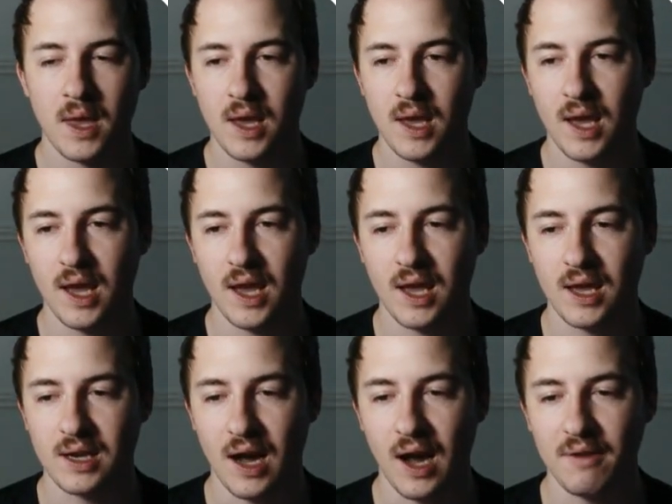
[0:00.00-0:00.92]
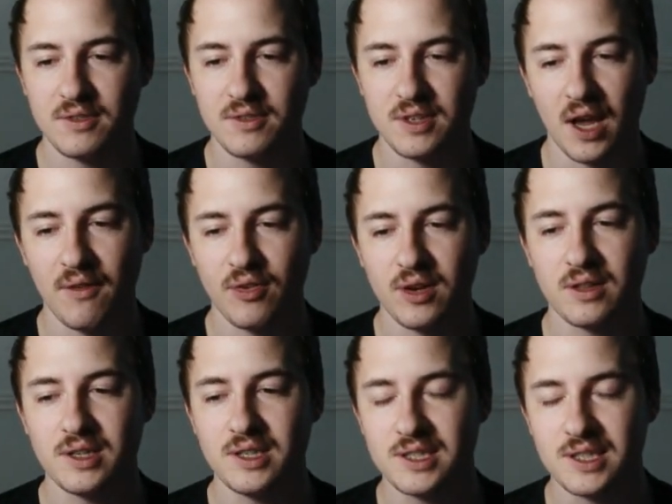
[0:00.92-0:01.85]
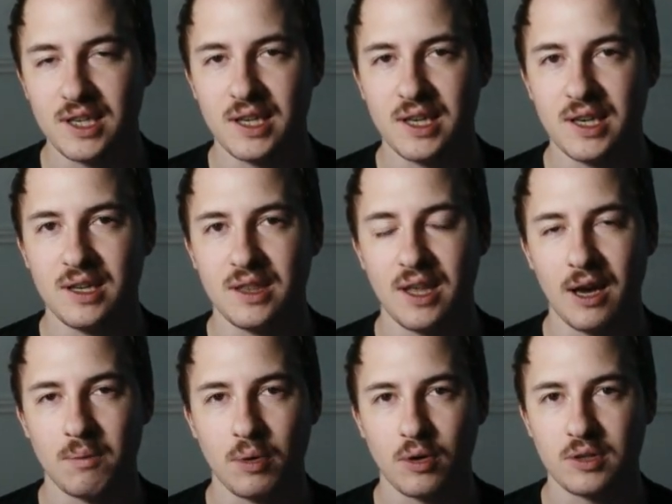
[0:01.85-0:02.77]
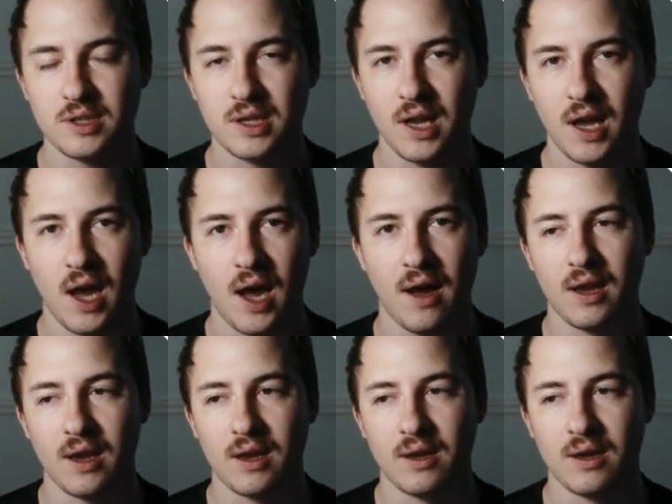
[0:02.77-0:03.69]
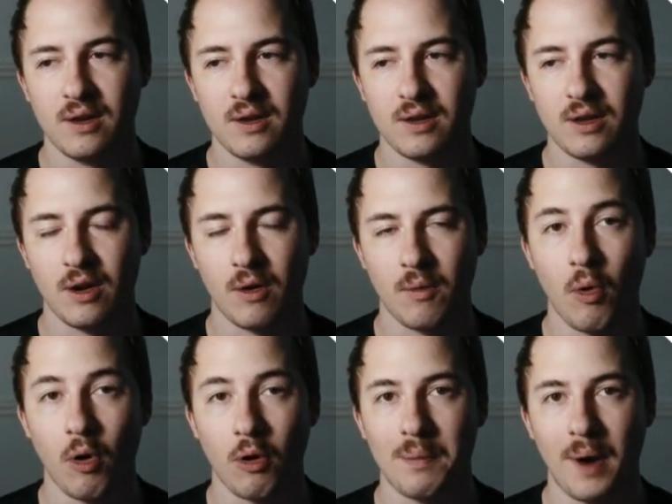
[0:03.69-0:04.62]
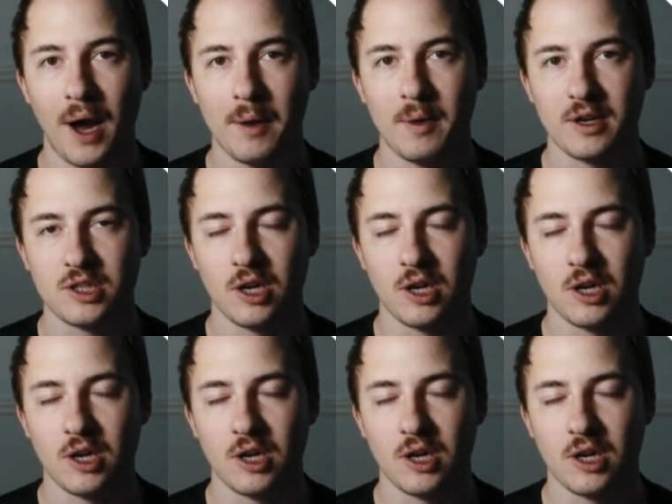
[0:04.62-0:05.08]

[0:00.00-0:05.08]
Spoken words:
And I've definitely seen that person have, more buy box share on